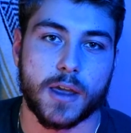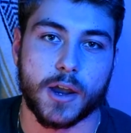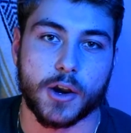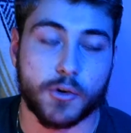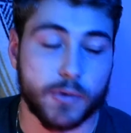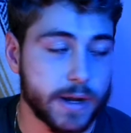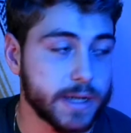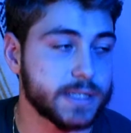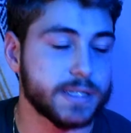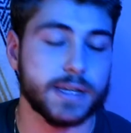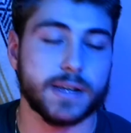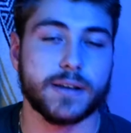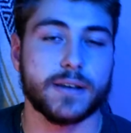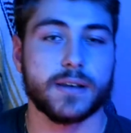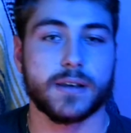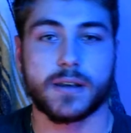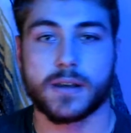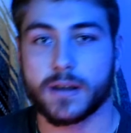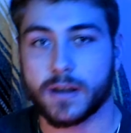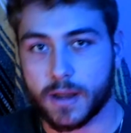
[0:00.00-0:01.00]

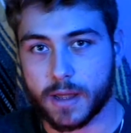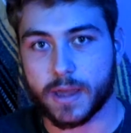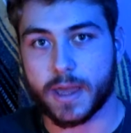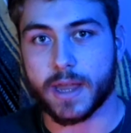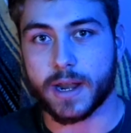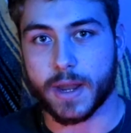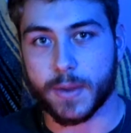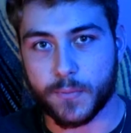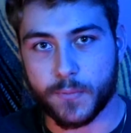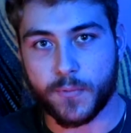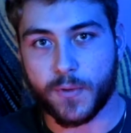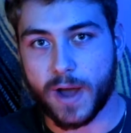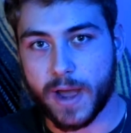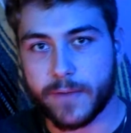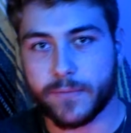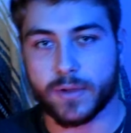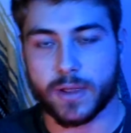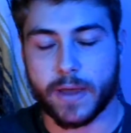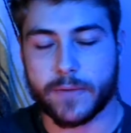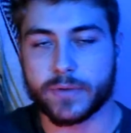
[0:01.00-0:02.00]
Granted, again, I'm
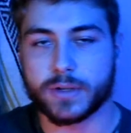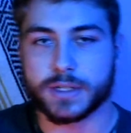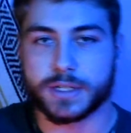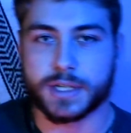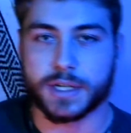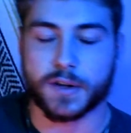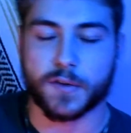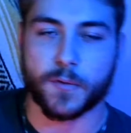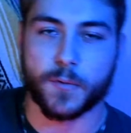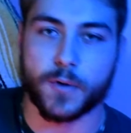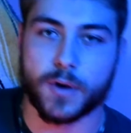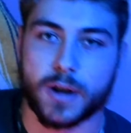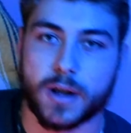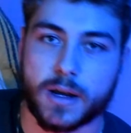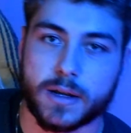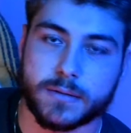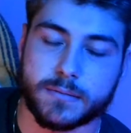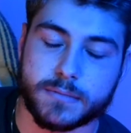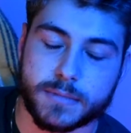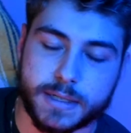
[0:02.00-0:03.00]
5'11", 6 foot
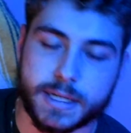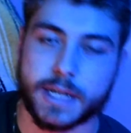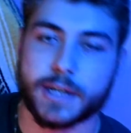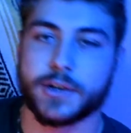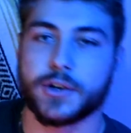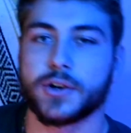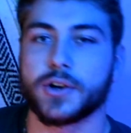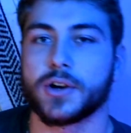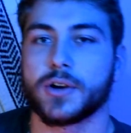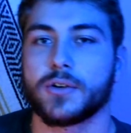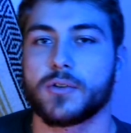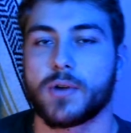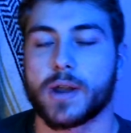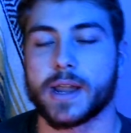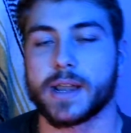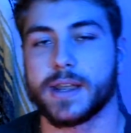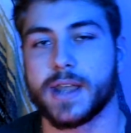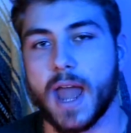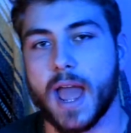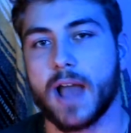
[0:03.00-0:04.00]
on Tinder
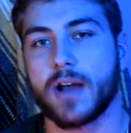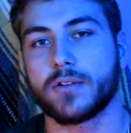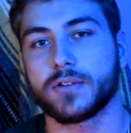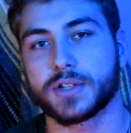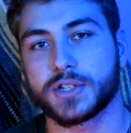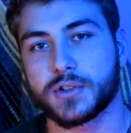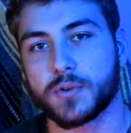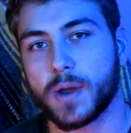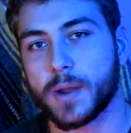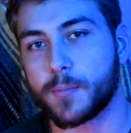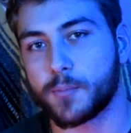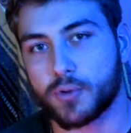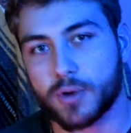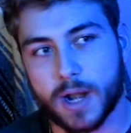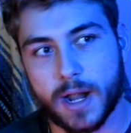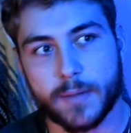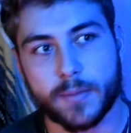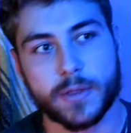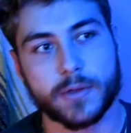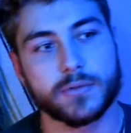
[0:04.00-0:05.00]
right now, so I
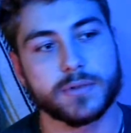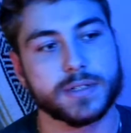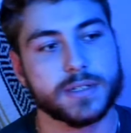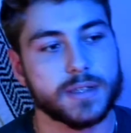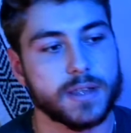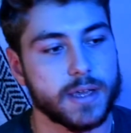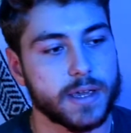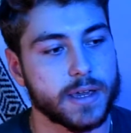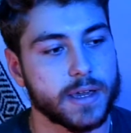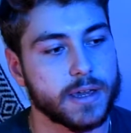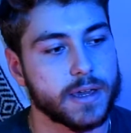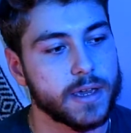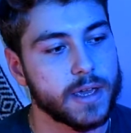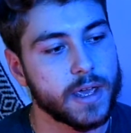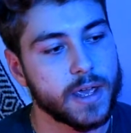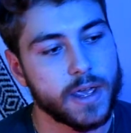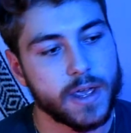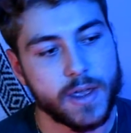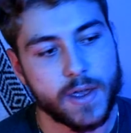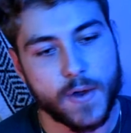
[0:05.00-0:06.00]
probably was like
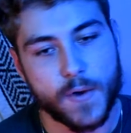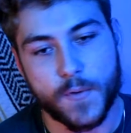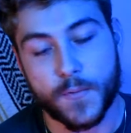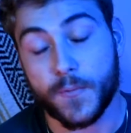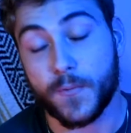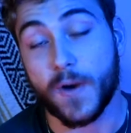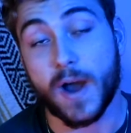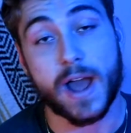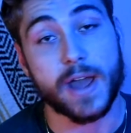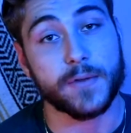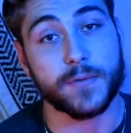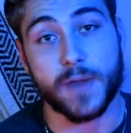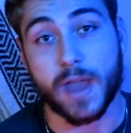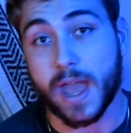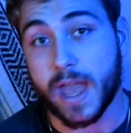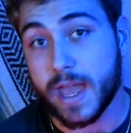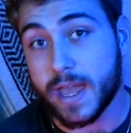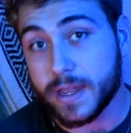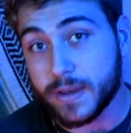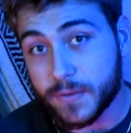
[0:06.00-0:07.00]

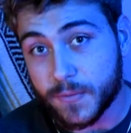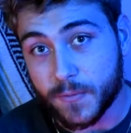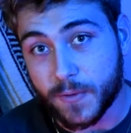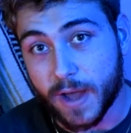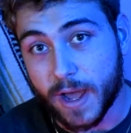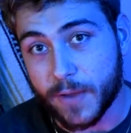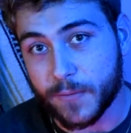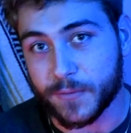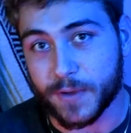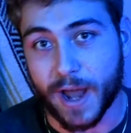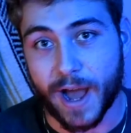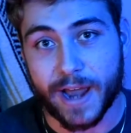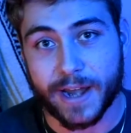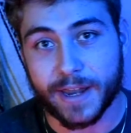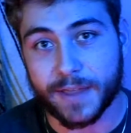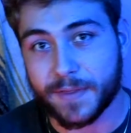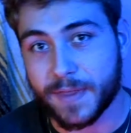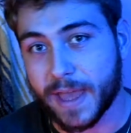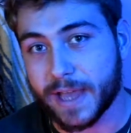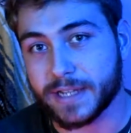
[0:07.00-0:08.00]
5'8",
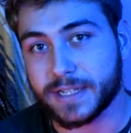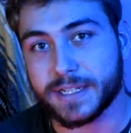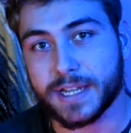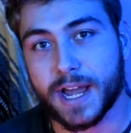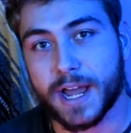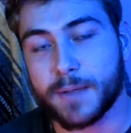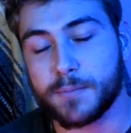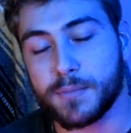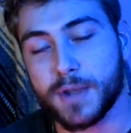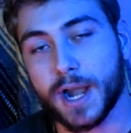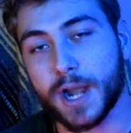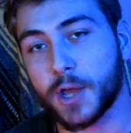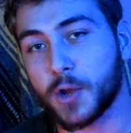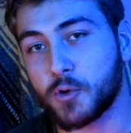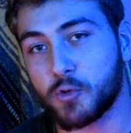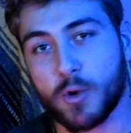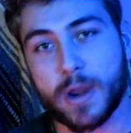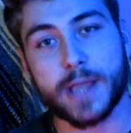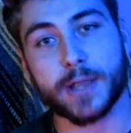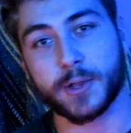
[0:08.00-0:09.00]
5'9" at that time. Not a
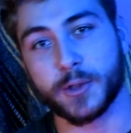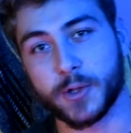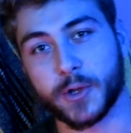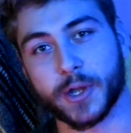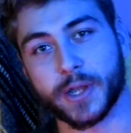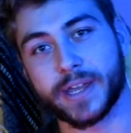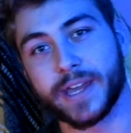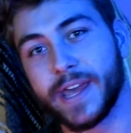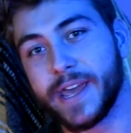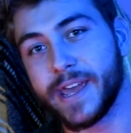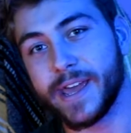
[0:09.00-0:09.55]
great look,